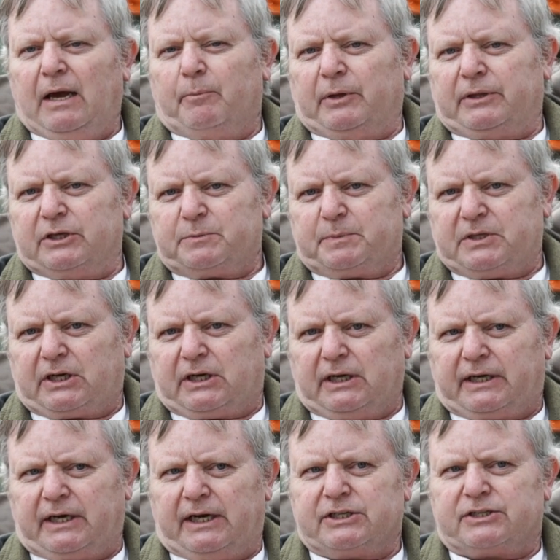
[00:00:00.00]
But this particular
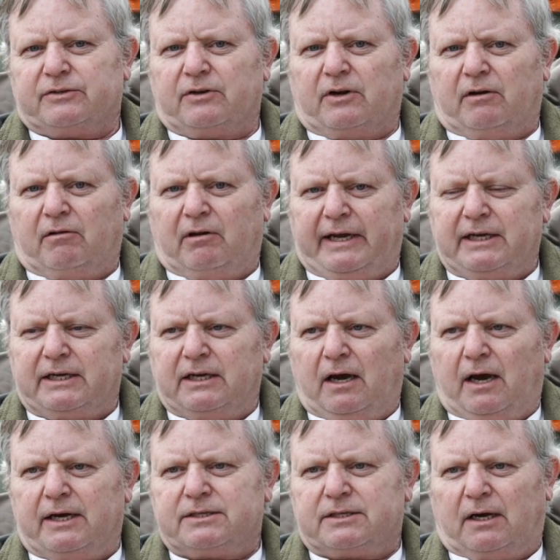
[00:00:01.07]
occasion, late at
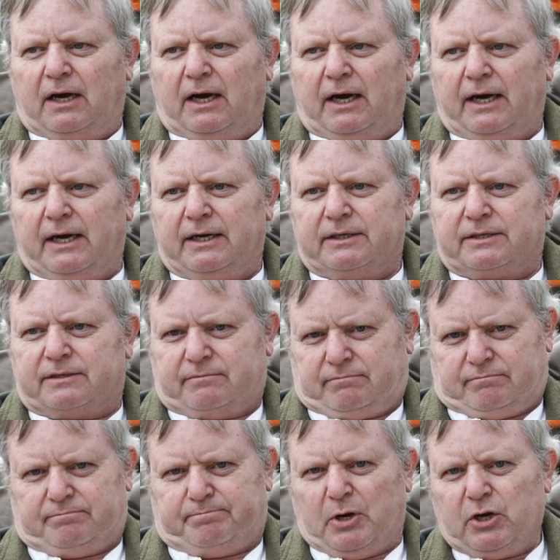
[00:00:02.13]
night, I
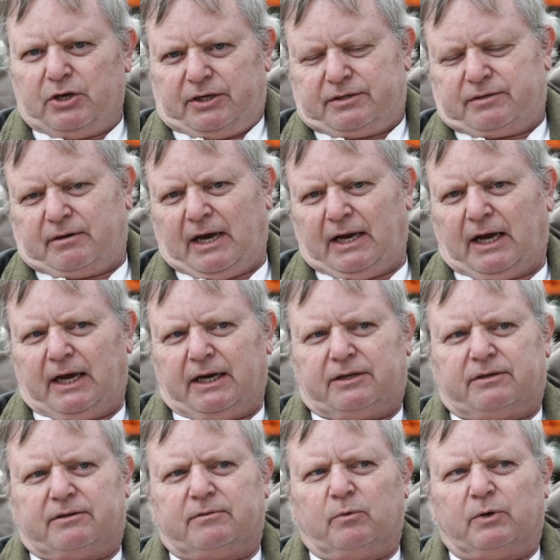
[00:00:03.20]
burned it, and I
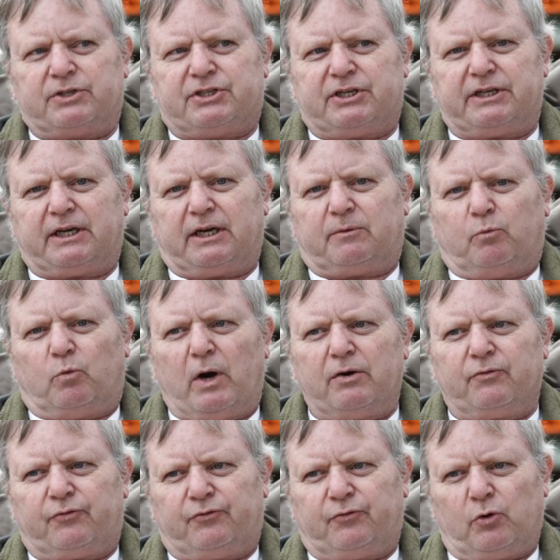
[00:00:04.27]
was sitting at
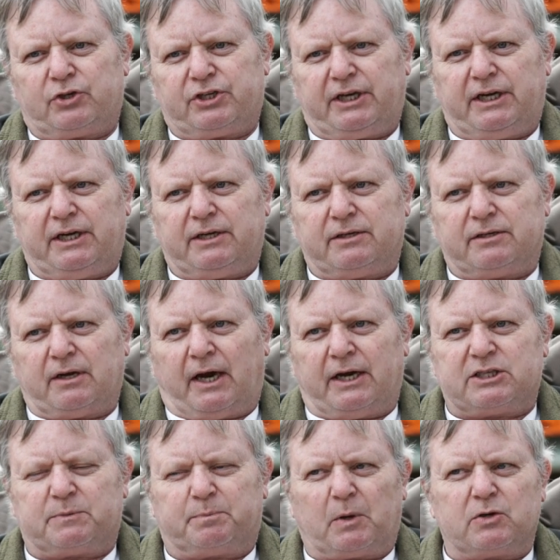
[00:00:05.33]
140. I
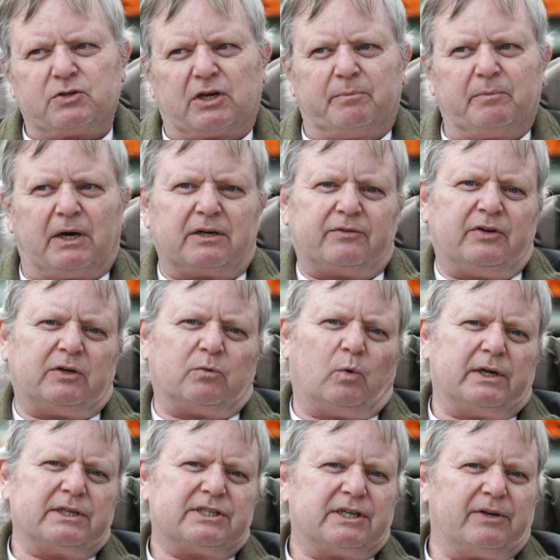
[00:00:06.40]
suppose I might have hit
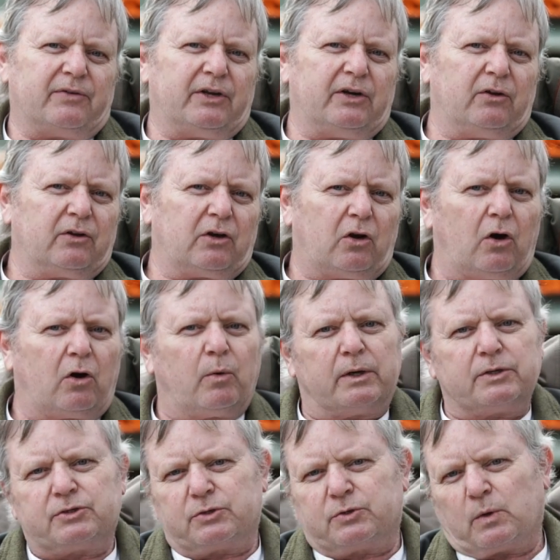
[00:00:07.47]
170 on the clock
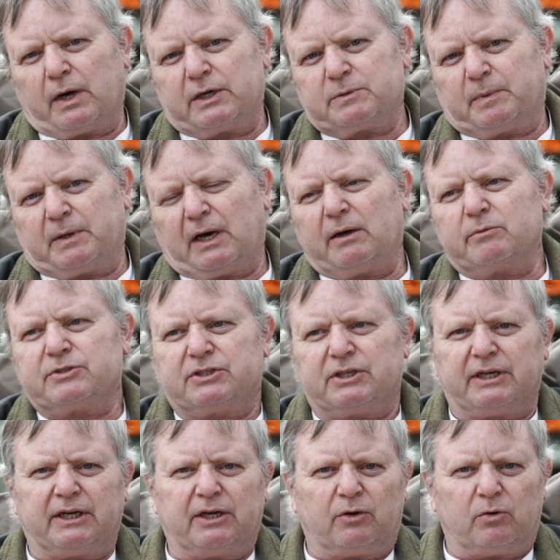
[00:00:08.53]
once or twice, but I was
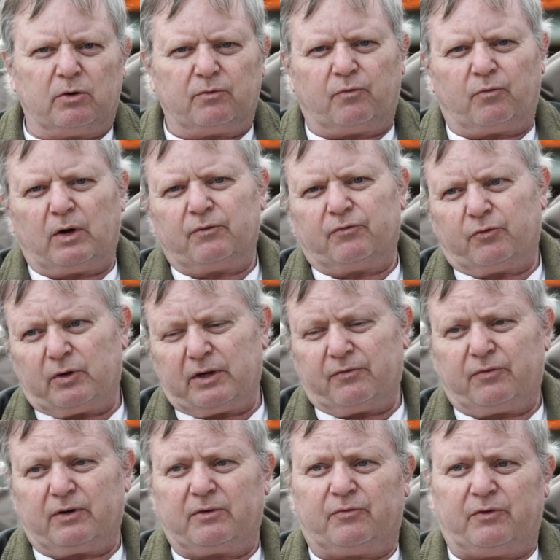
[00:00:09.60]
sitting at a good 140,
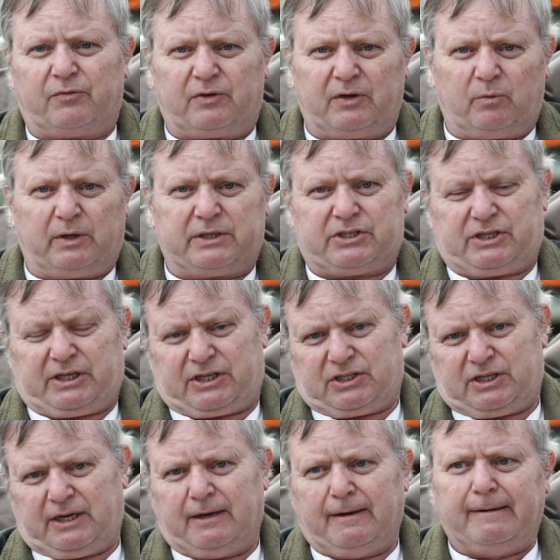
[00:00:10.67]
150,
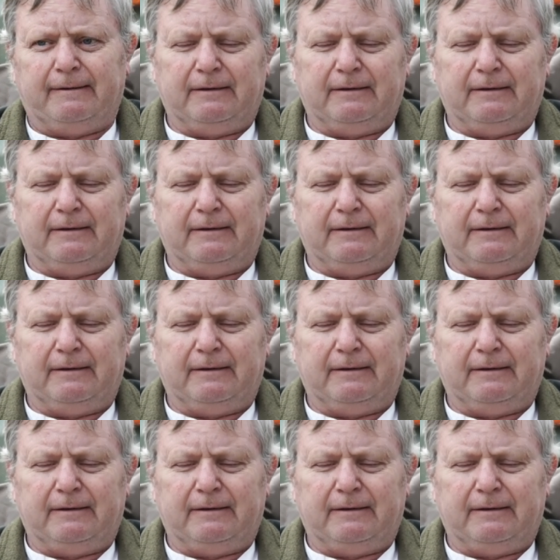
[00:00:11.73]
160